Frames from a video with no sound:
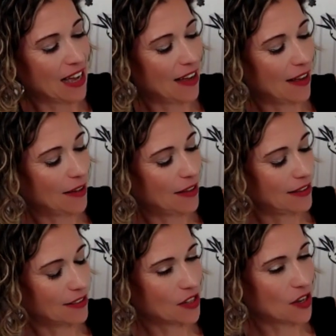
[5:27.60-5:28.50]

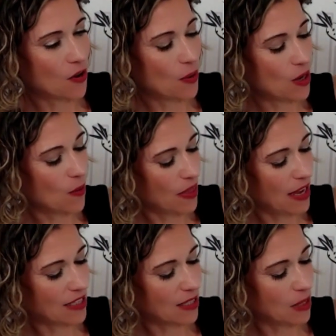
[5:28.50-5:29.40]
Uh, so we don't want
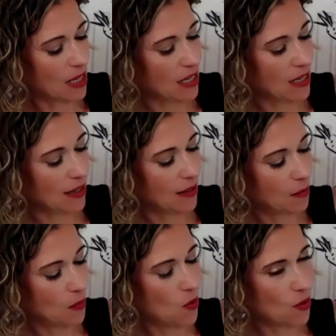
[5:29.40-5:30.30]
that to be
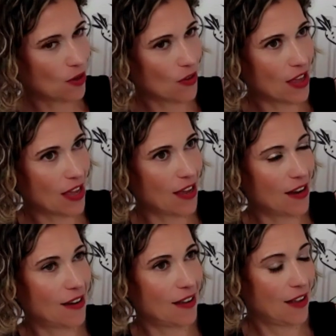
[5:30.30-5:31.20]
more
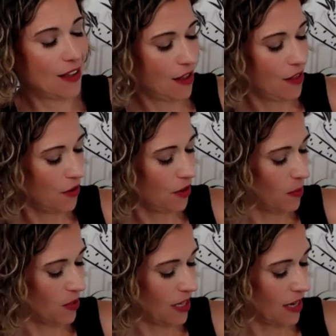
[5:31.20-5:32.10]
than
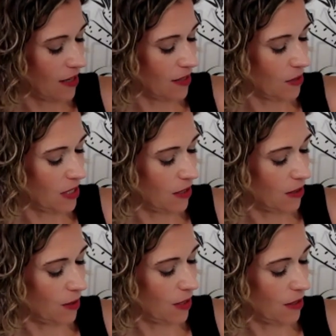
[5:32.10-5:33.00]
30%. So we
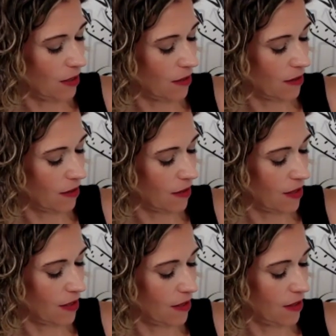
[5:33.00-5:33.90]
do
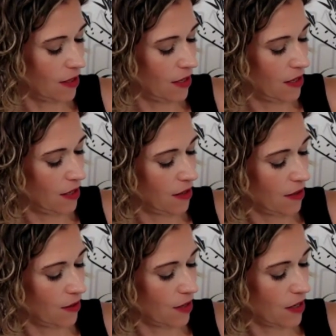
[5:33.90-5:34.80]
uh,
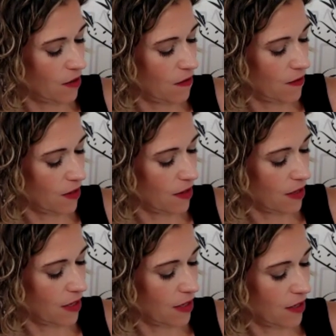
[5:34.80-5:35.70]
30 over
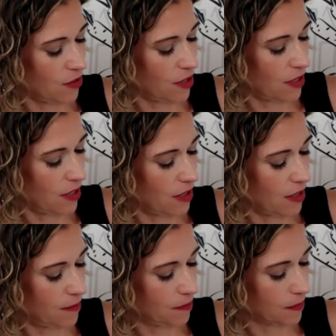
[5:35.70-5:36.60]
100